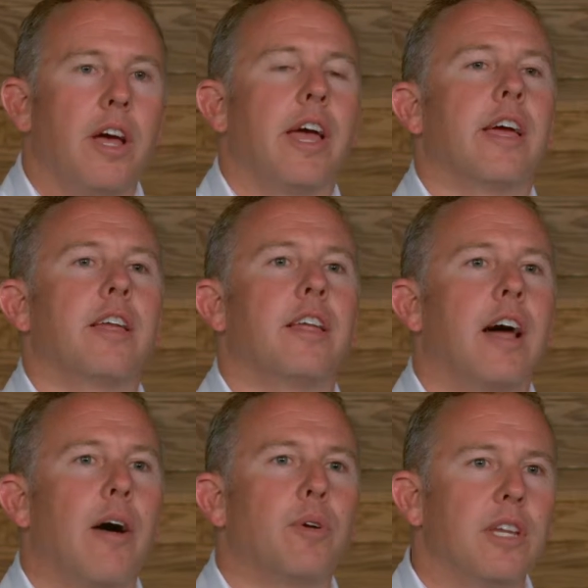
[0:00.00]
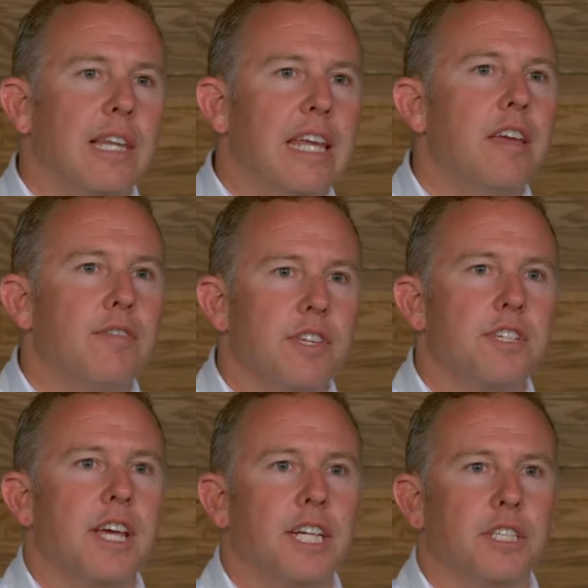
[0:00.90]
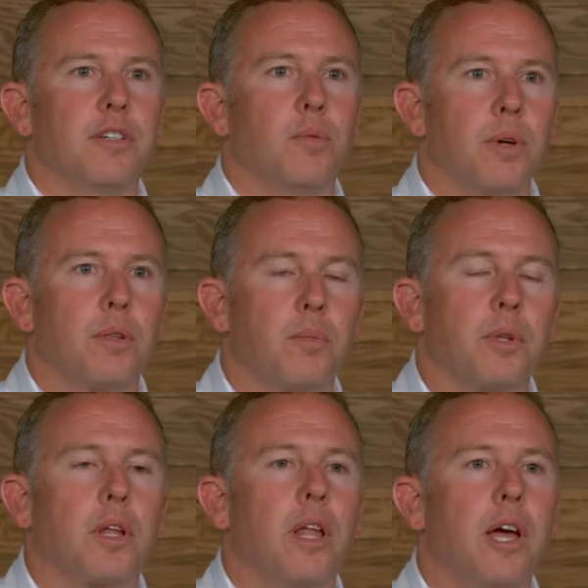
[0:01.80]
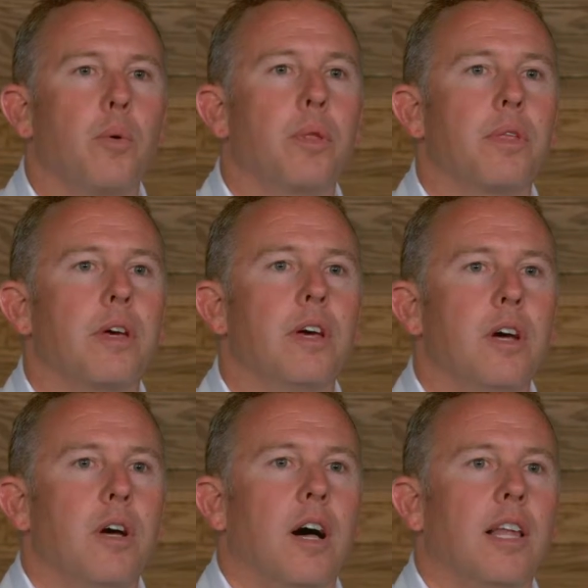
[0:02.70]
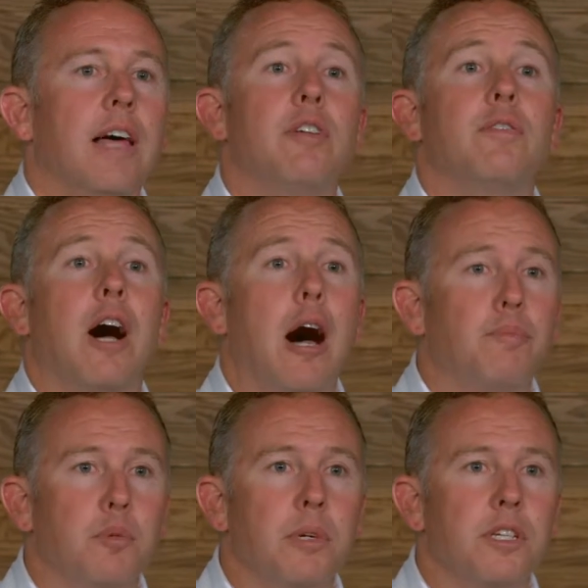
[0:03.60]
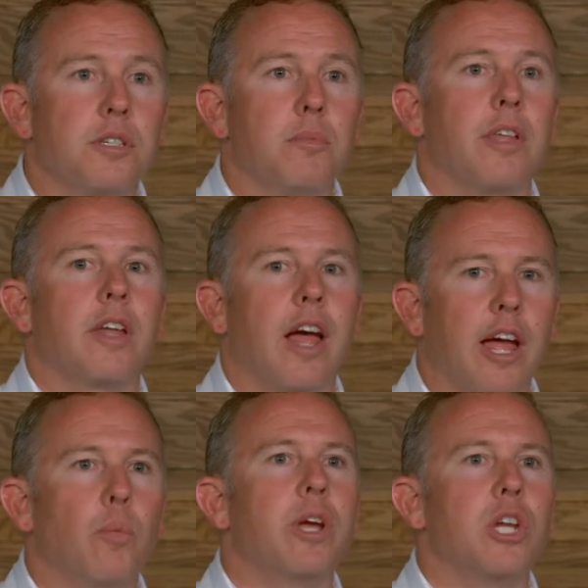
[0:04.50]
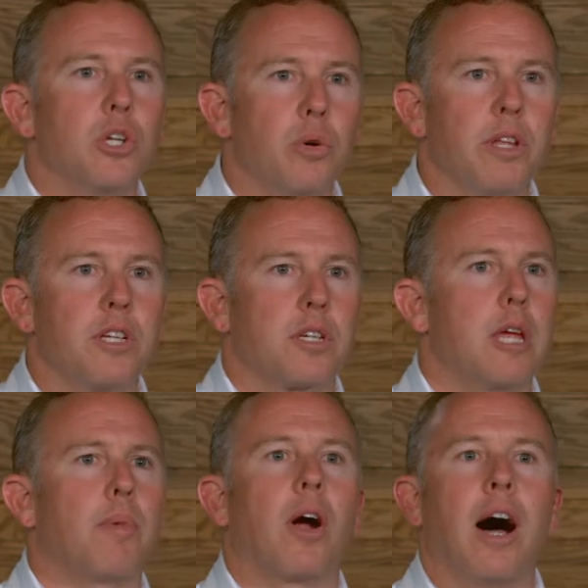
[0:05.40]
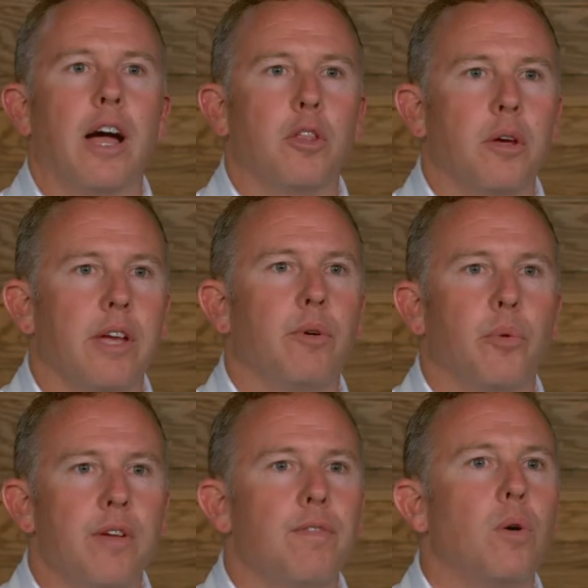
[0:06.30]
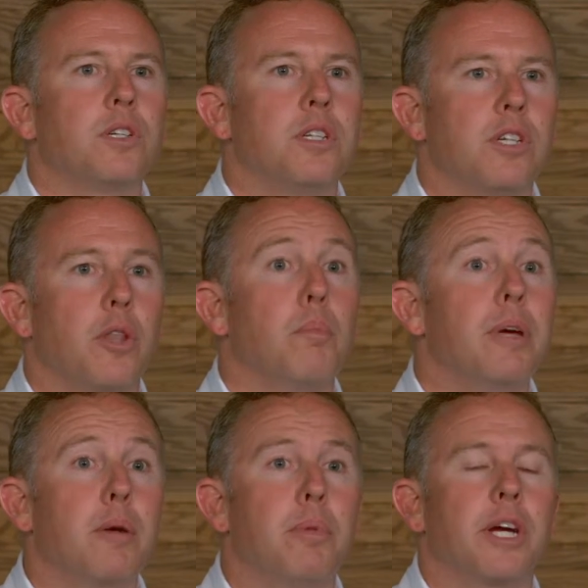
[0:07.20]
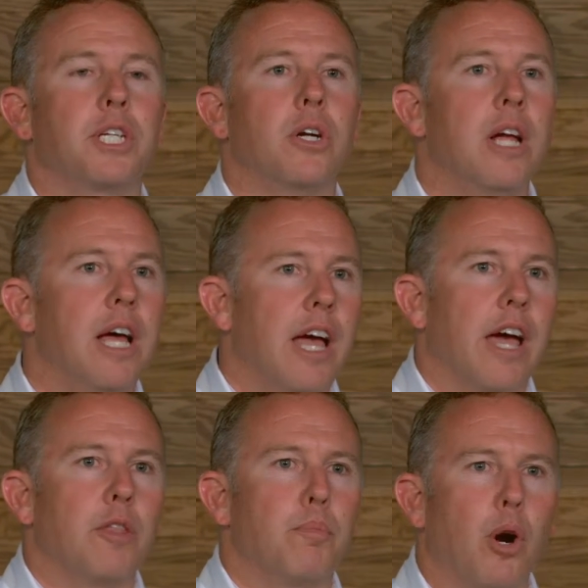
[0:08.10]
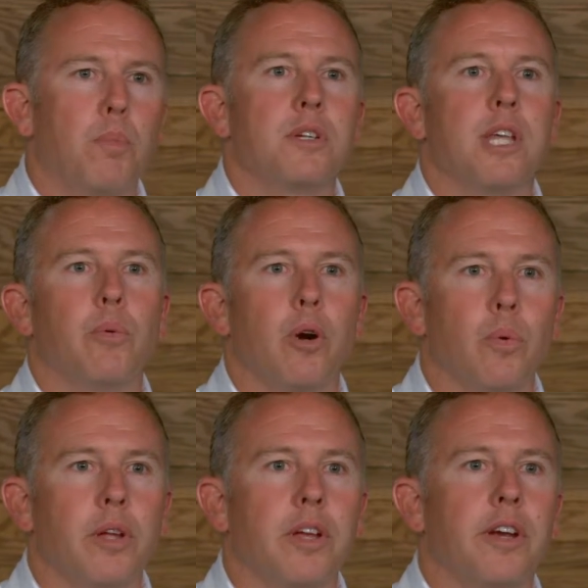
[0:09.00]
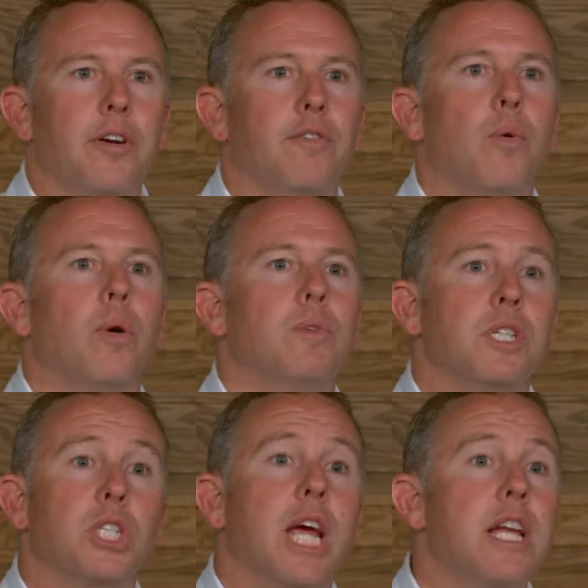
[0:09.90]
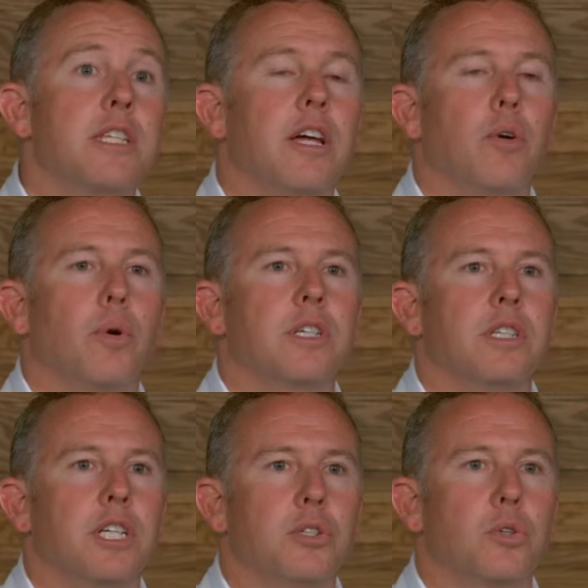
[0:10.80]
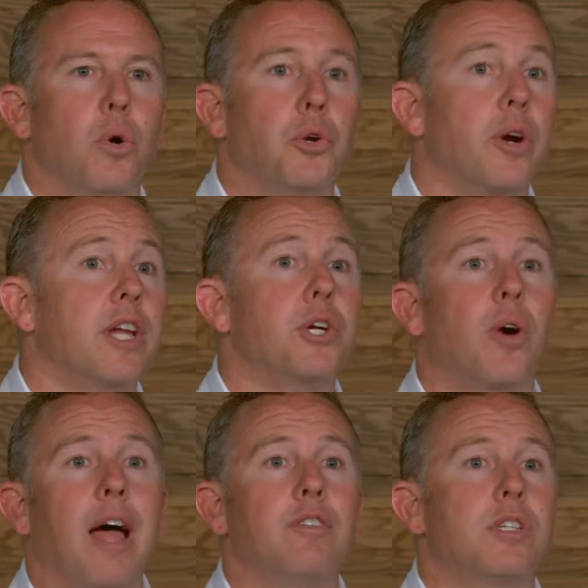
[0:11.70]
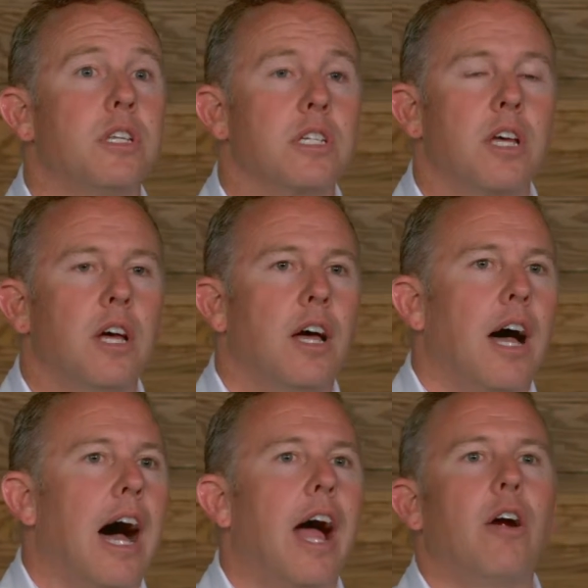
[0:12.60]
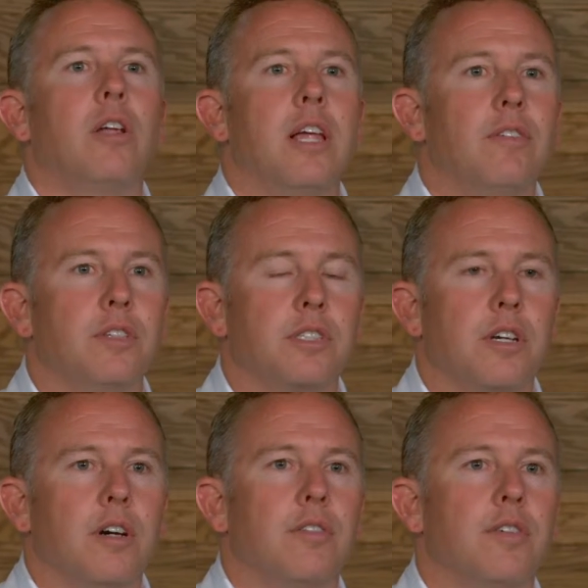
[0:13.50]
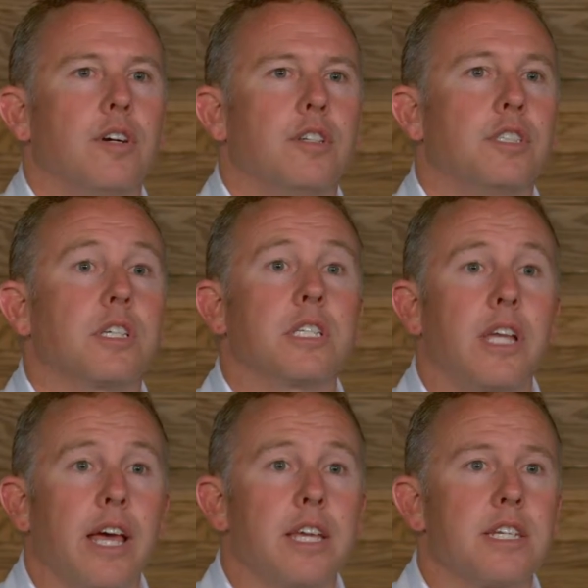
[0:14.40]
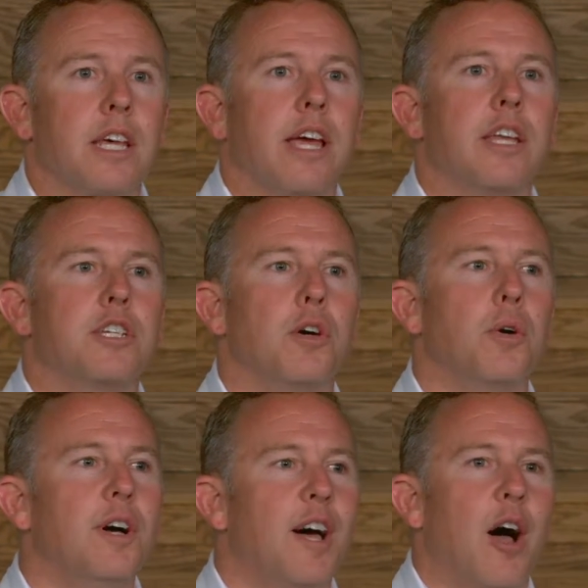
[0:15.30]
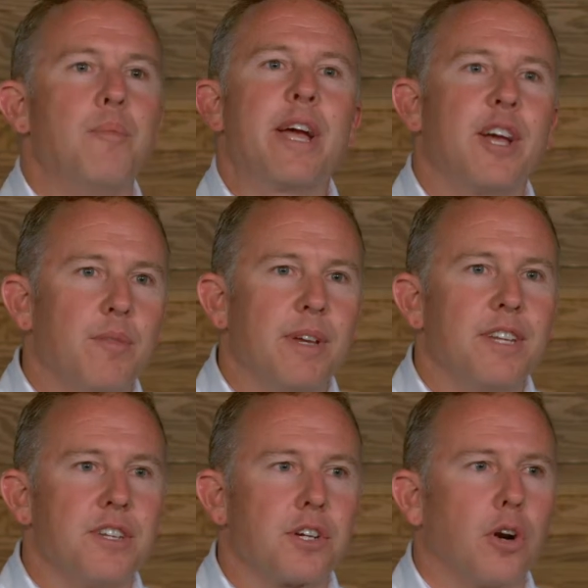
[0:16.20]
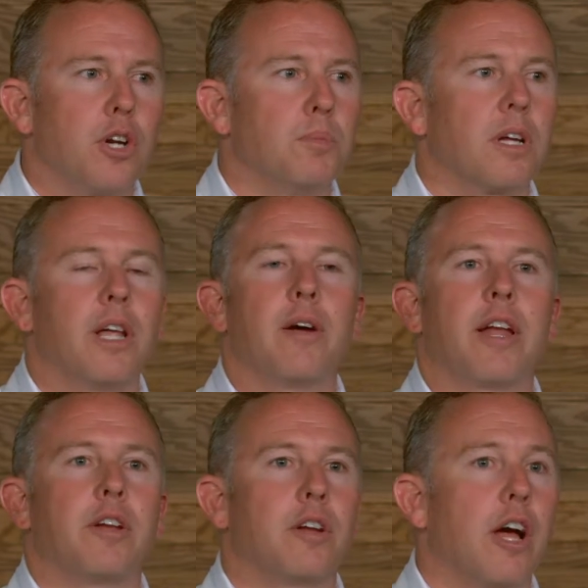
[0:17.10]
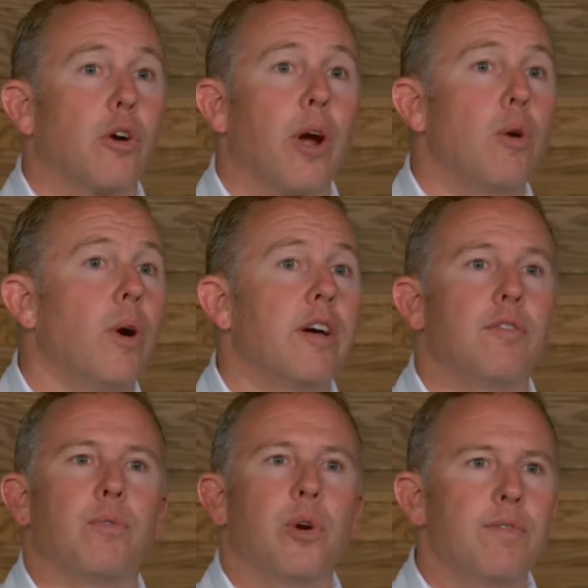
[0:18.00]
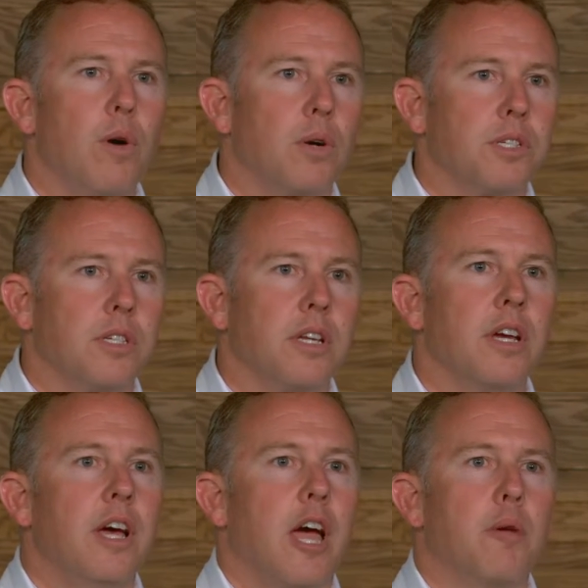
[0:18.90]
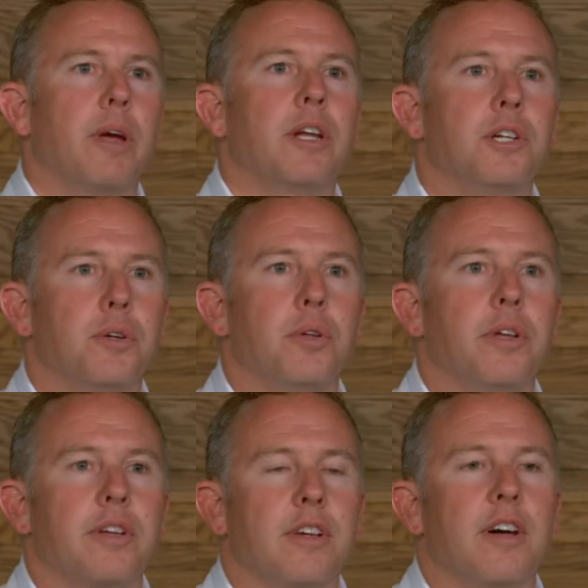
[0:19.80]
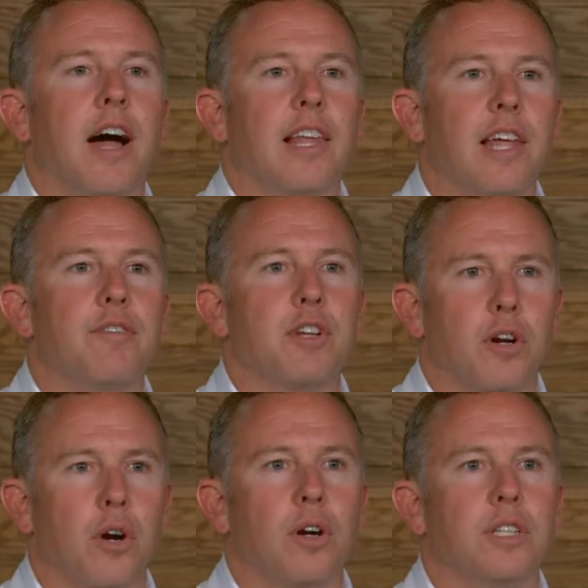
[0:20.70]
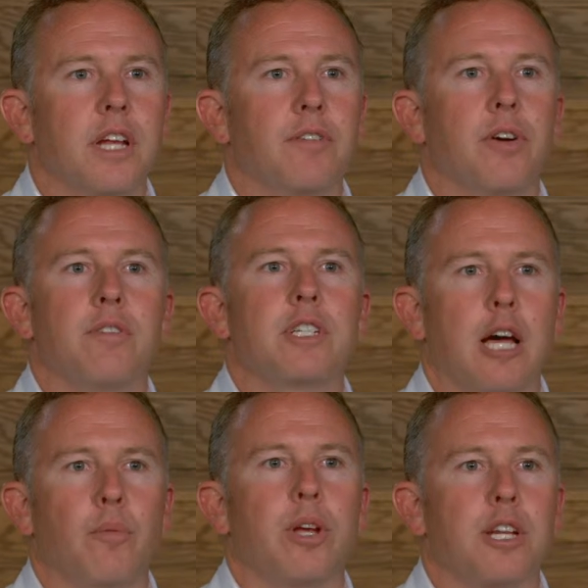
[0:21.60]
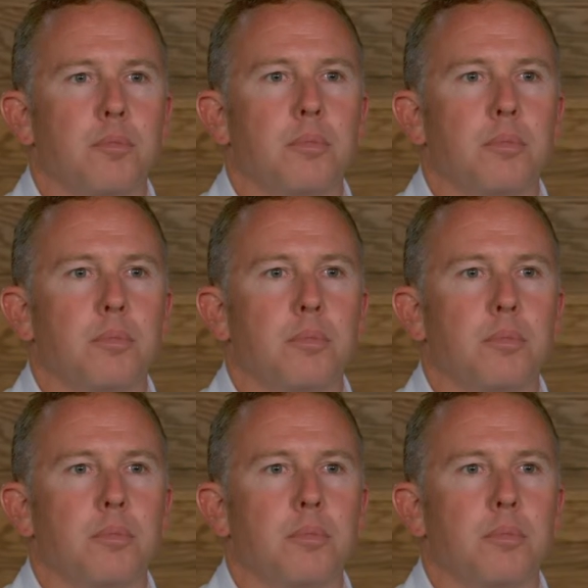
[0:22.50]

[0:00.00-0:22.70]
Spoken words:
And I would leave the session with Clay with a level of optimism that, hey, we can do this. Keep our eye on he would refocus us on the big picture, and the purpose that we were really here for was to change that organizational culture and drive us to these higher levels of success. And so I may come in discouraged, but Clay had a great way of refocusing and making sure that I left encouraged after every time we got to